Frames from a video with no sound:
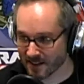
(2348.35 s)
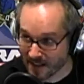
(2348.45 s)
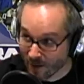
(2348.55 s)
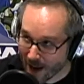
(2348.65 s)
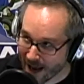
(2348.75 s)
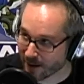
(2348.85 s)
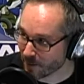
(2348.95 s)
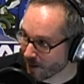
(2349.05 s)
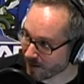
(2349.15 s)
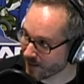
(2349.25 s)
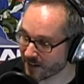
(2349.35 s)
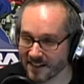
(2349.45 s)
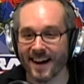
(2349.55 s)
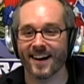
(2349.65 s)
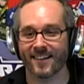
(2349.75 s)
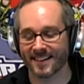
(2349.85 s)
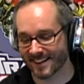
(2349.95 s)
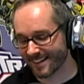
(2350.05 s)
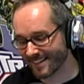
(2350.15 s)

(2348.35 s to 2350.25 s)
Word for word: Let's see how haggard Mark looks now, you know?